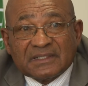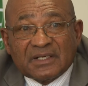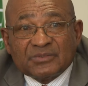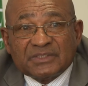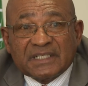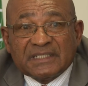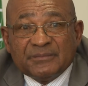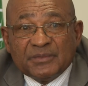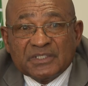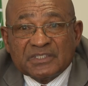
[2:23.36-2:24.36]
outside the
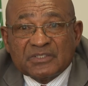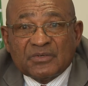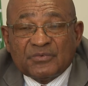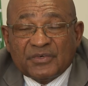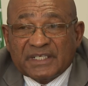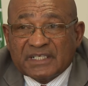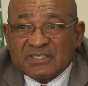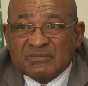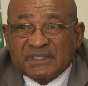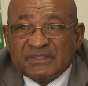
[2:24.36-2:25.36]
Ministry of
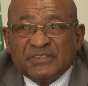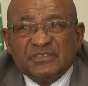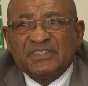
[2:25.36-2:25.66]
Finance, but even